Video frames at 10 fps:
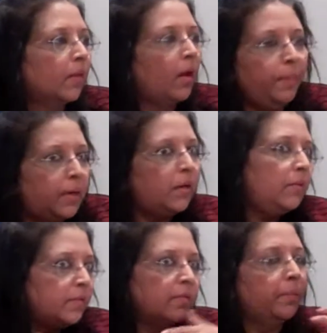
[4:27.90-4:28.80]
I mean,
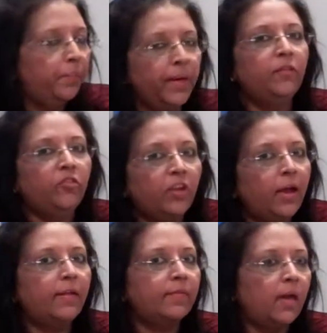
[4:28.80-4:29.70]
there's a big
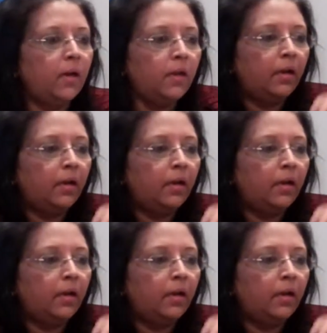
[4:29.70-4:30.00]
chance that in